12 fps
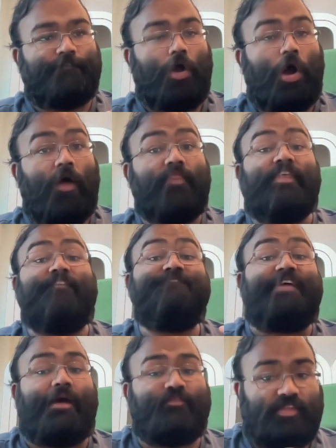on the
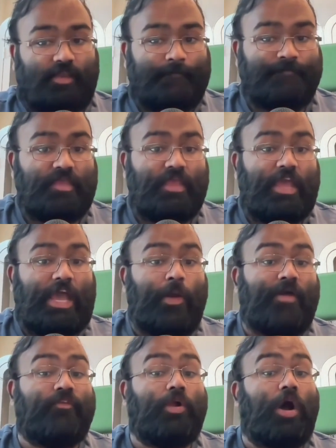FAFSA.
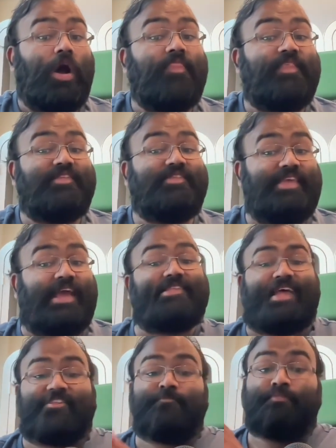However, on the
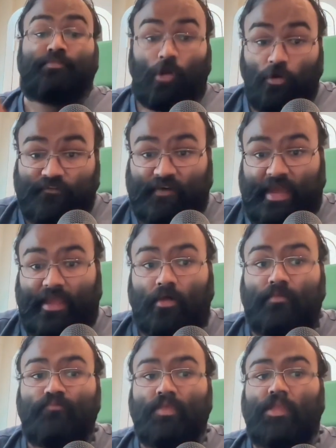CSS
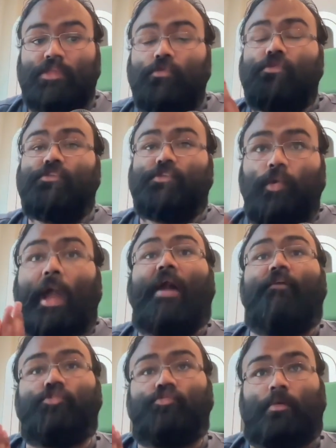profile, you do
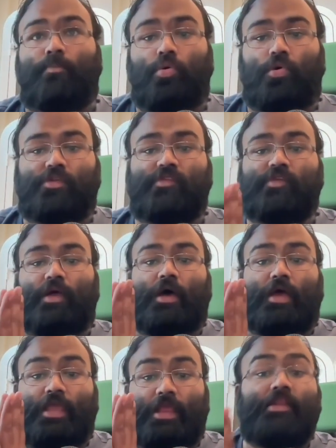have to report
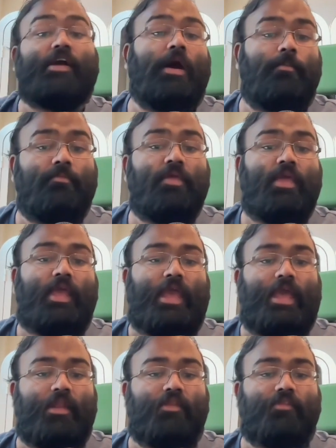income
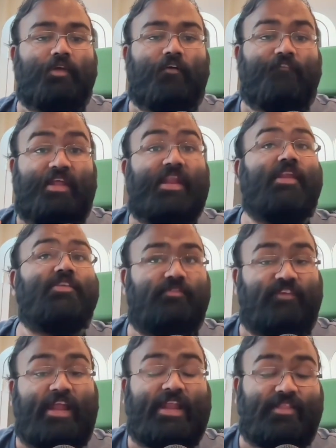and
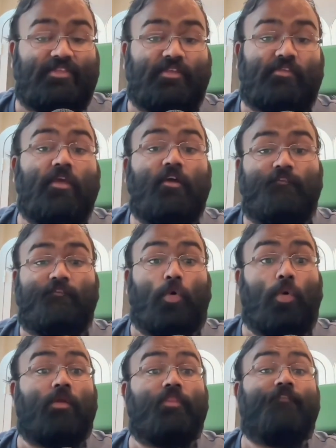finances
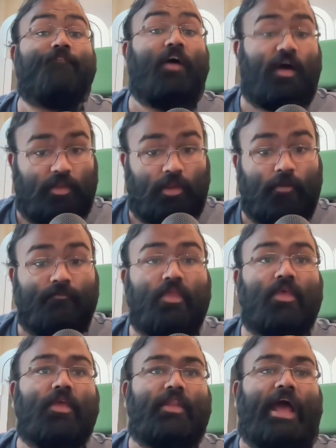for the father.
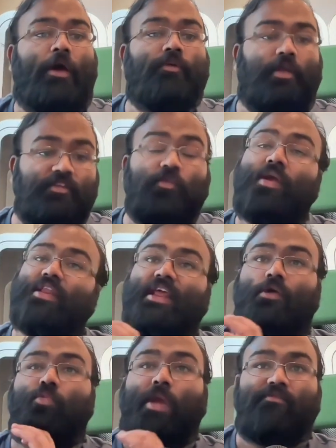Now, there is a way to
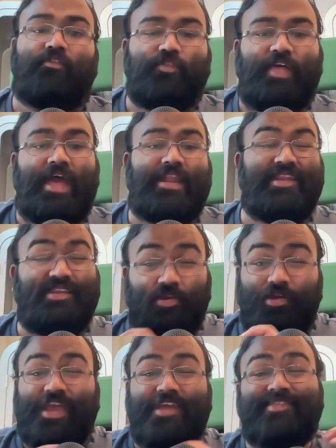get a waiver for that, and in
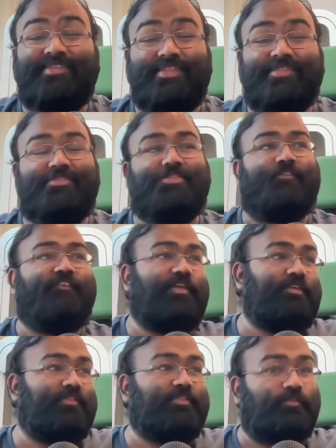your case, since the
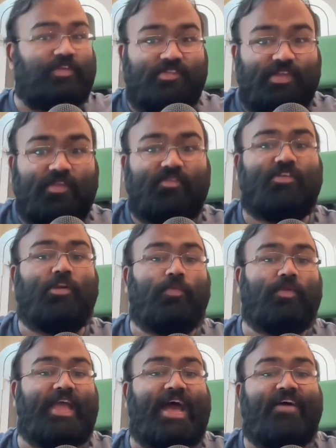father lives overseas, you don't
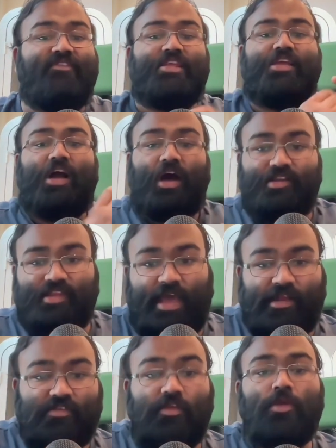really have any
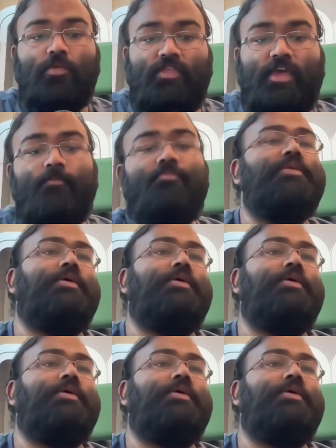contact with him,